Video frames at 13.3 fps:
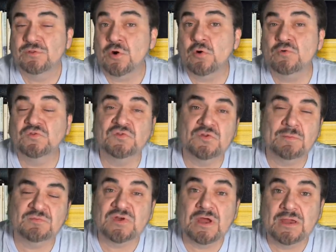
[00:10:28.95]
Those
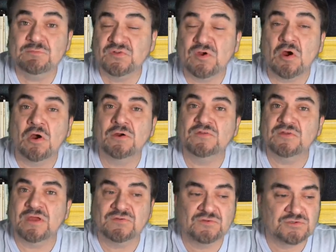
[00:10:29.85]
sometimes
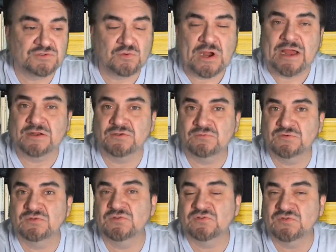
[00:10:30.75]
aren't as
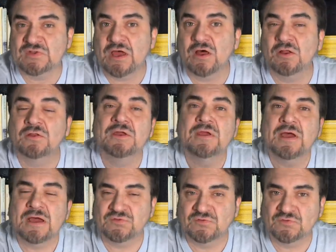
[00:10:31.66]
attractive to sell
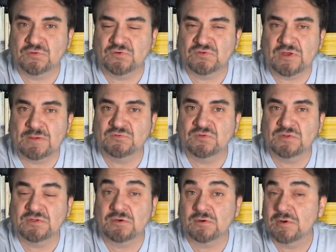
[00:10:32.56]
on certain times
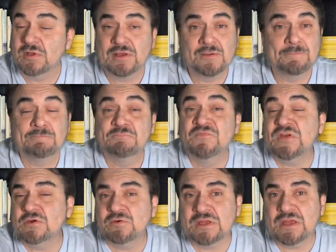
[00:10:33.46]
of the year
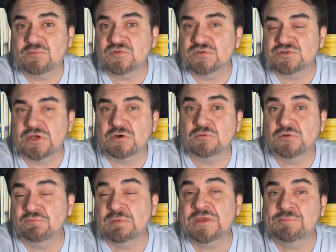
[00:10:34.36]
video games in
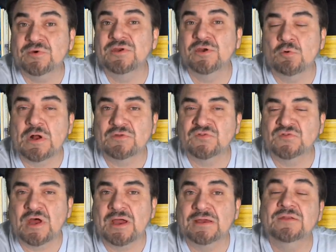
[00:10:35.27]
general, if people can go
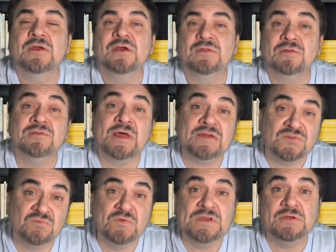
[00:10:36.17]
outside,
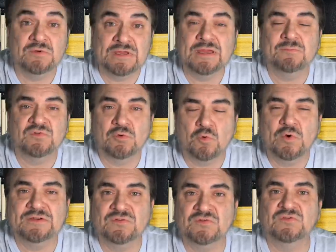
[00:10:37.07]
less video games are
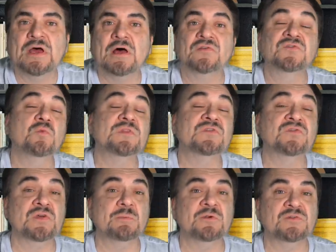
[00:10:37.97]
going to sell. So in the
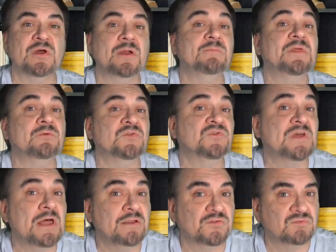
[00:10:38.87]
summertime, they don't
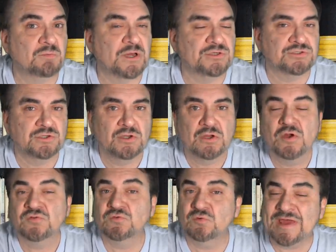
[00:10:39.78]
sell as much.
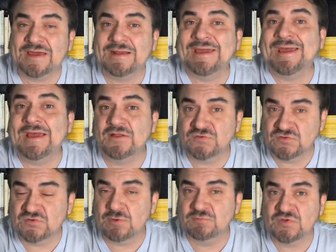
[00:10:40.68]
So that
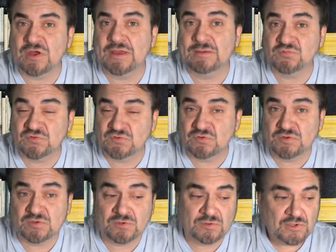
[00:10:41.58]
adds sometimes to
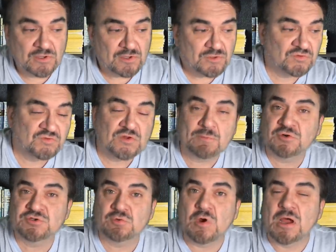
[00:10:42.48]
the
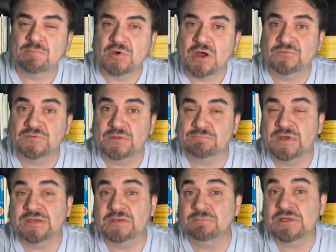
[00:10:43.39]
summer drop off that
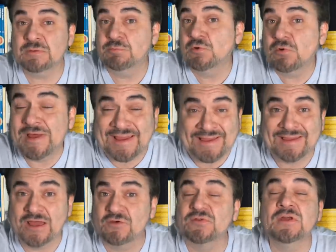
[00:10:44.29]
many people
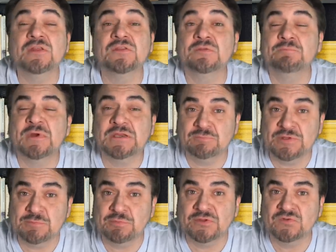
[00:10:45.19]
have, that many
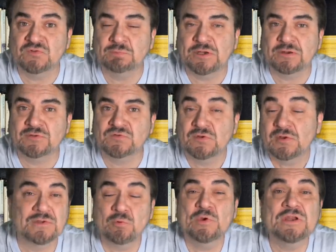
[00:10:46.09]
people experience.
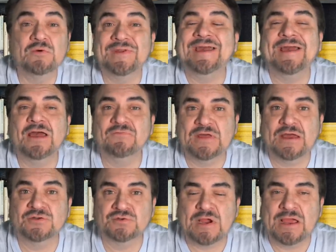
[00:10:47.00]
Now, we don't have
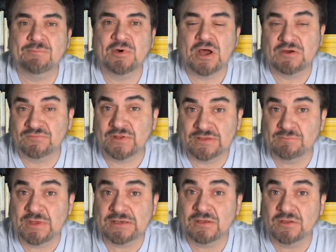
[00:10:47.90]
that drop off
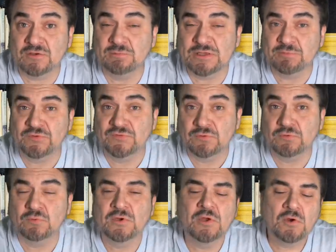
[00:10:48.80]
like many other people
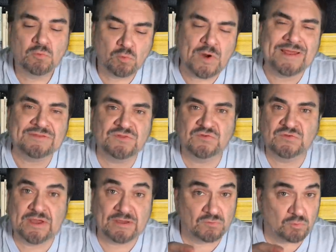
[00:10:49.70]
do. Right the
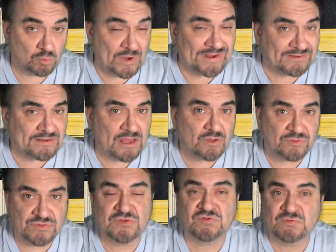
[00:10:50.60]
second, right
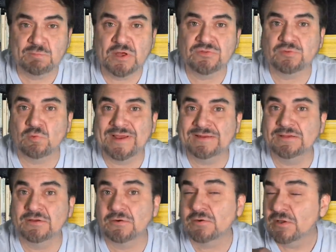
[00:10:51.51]
now, this month
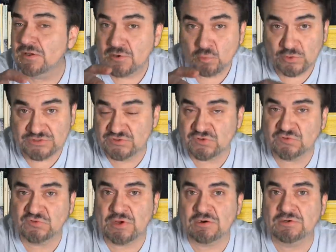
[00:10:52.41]
right here, we
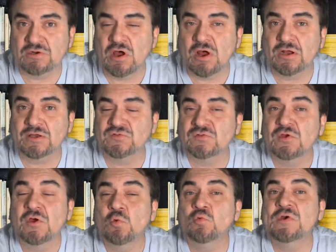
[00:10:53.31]
just started
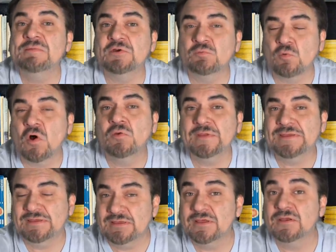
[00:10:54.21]
August. We've been
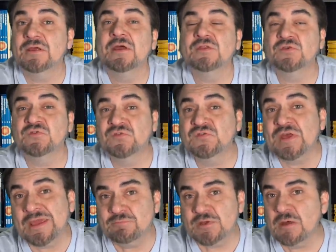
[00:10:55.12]
rolling in the
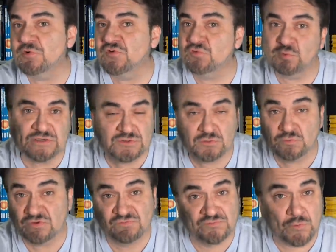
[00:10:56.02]
same numbers we
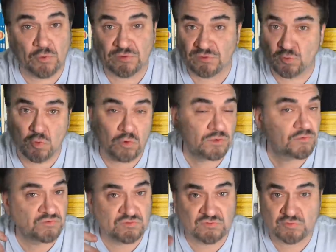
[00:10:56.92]
do in fourth
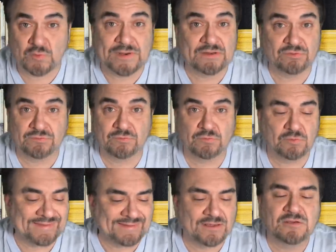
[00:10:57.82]
quarter straight
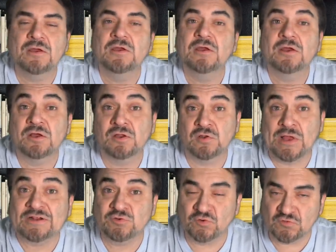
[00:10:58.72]
through. Again,
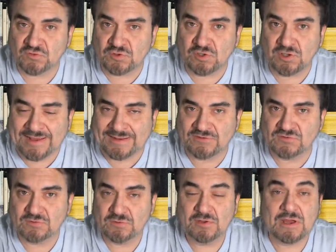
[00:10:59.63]
collectors
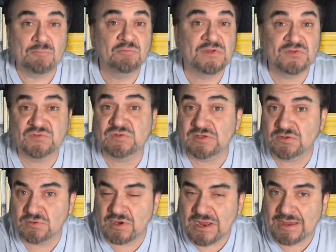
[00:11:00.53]
collect I'm
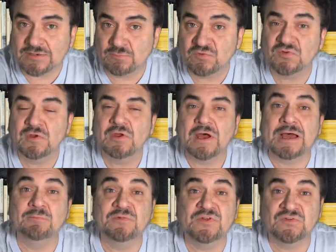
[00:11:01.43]
listing good items.
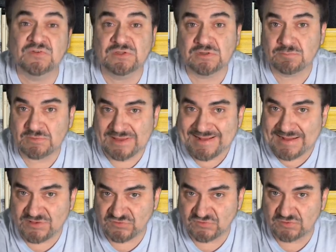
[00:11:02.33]
I'm listing them
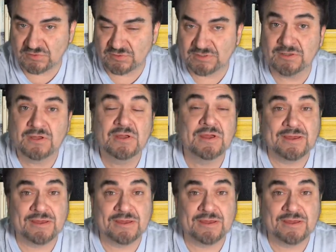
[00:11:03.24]
constantly.